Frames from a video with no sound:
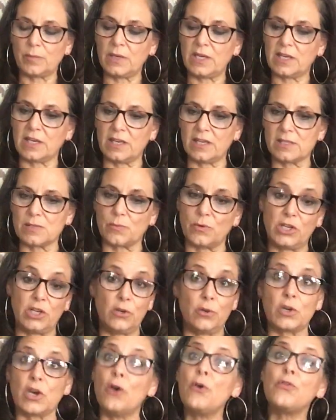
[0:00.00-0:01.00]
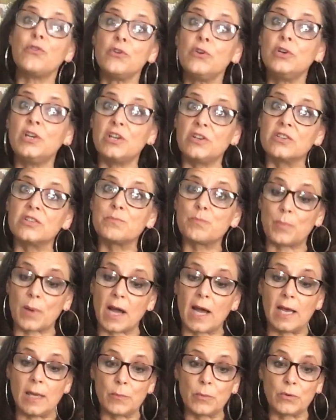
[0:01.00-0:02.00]
because when you go through your
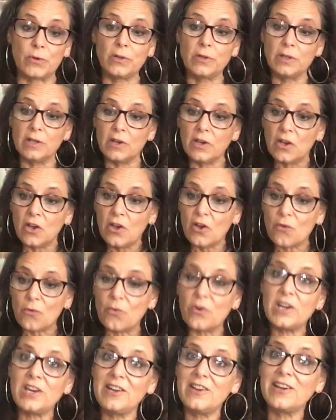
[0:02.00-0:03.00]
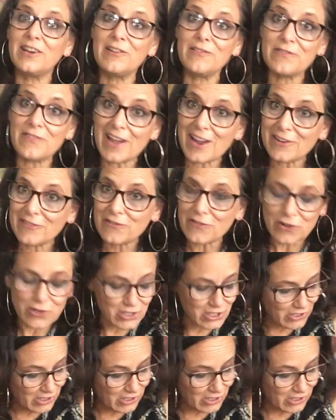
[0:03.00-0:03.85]
Bible, what are you going to find first?